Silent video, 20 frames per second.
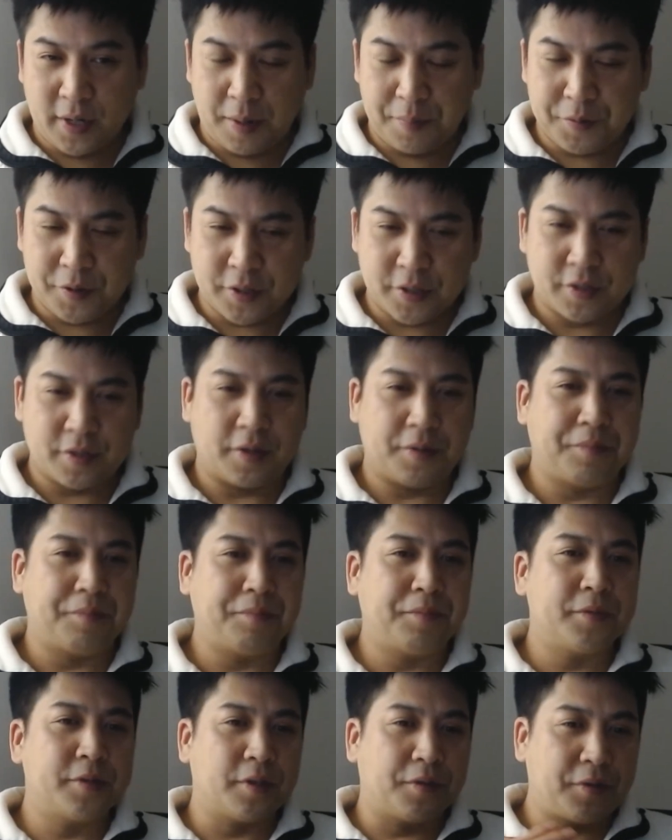I'm just
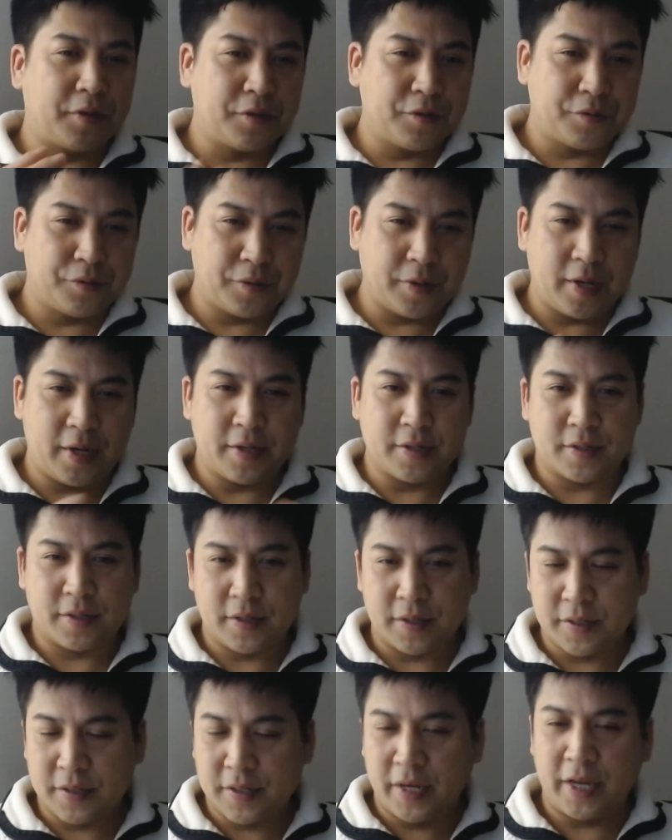someone who has
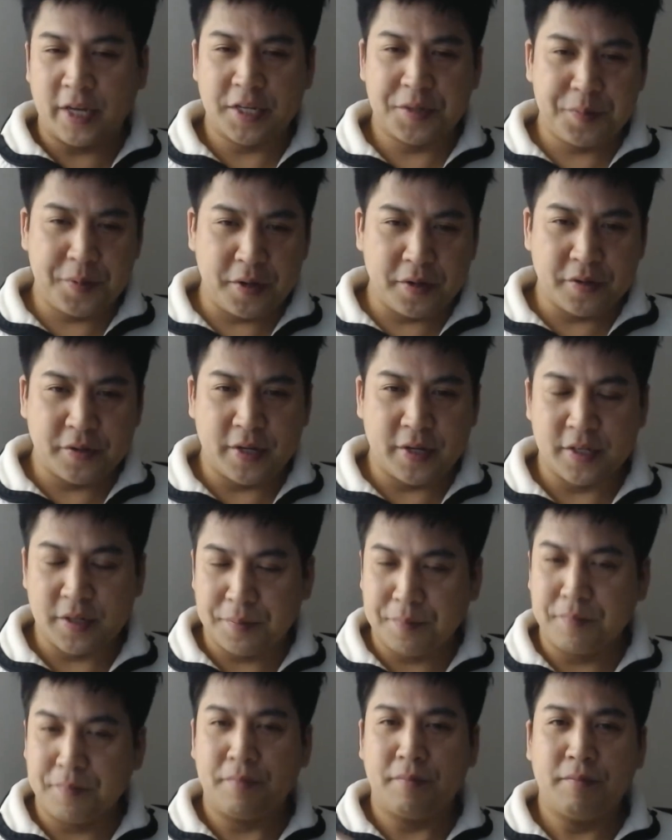this experience as a
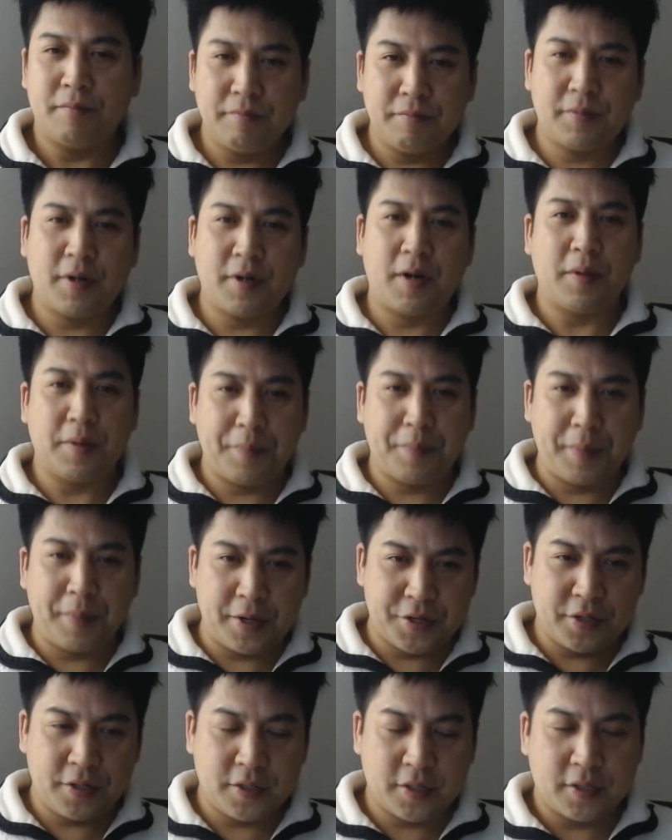probably
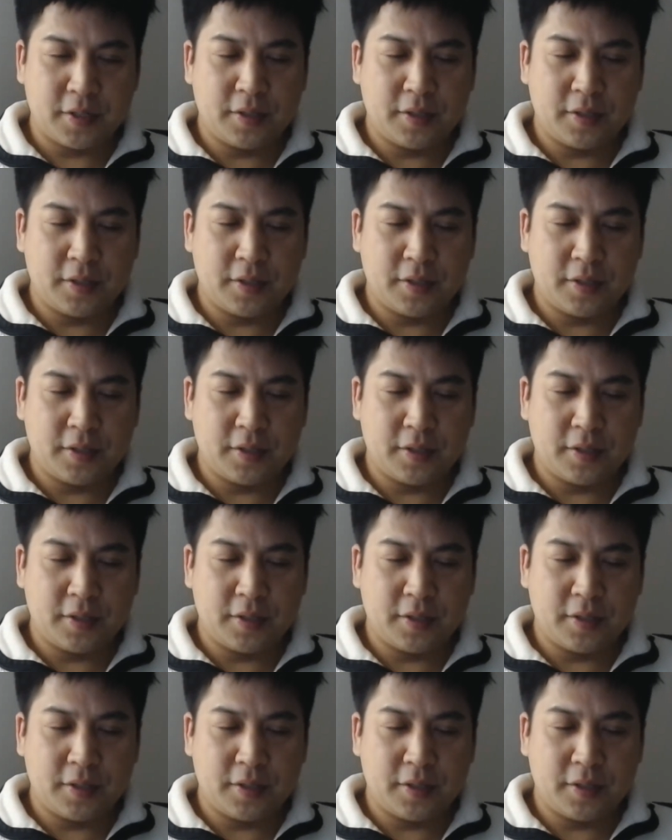patient.